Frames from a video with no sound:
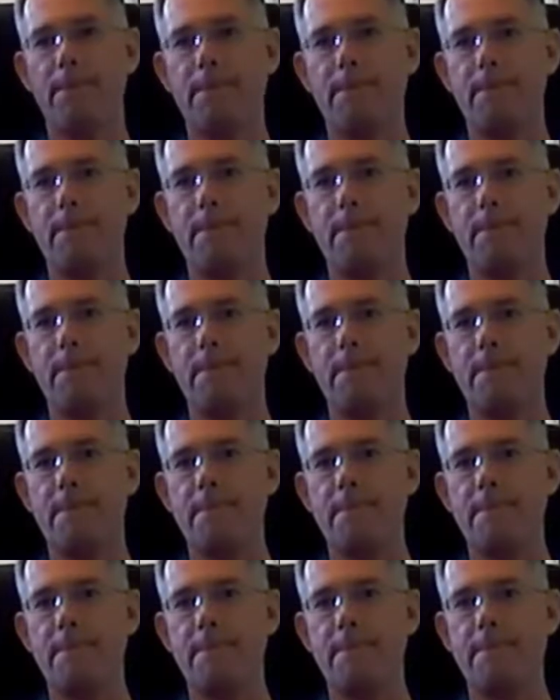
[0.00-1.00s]

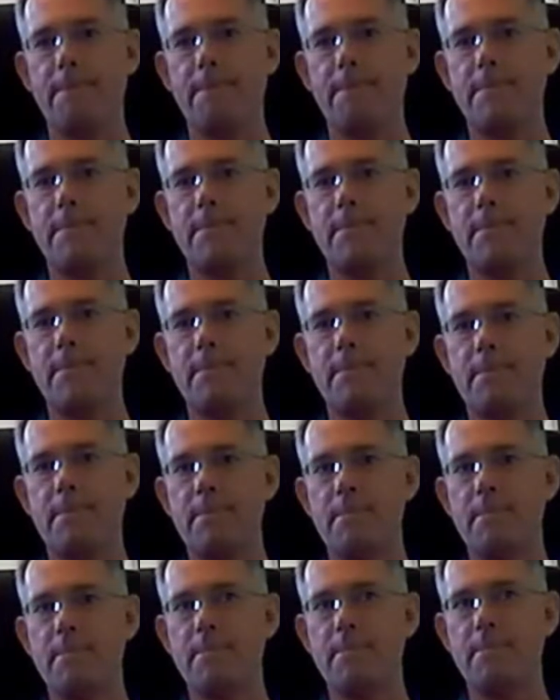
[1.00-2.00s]

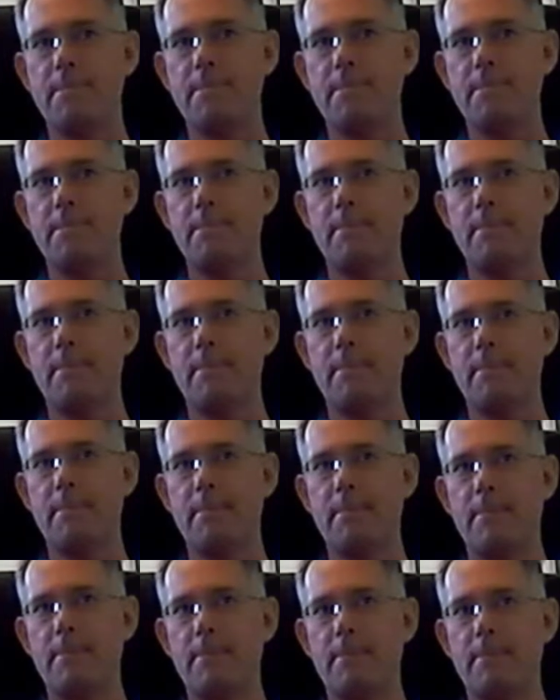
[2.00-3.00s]

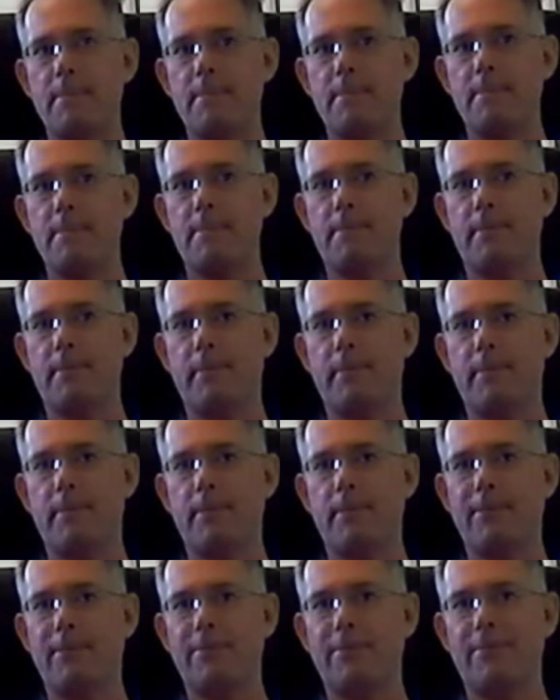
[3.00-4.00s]

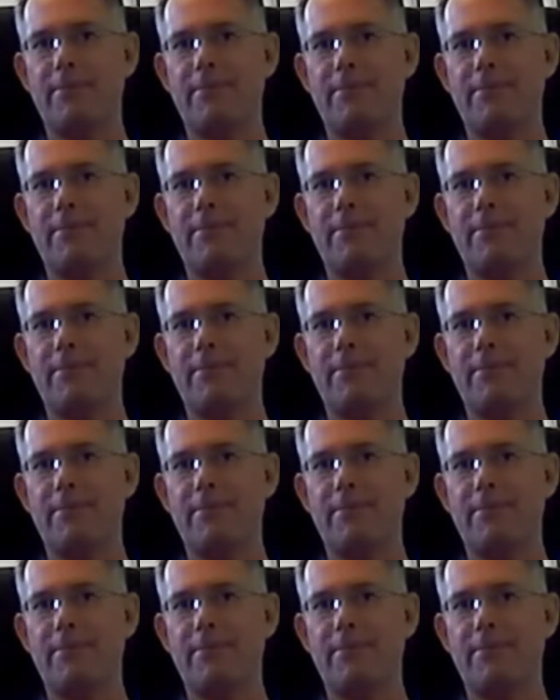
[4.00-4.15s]
[no speech]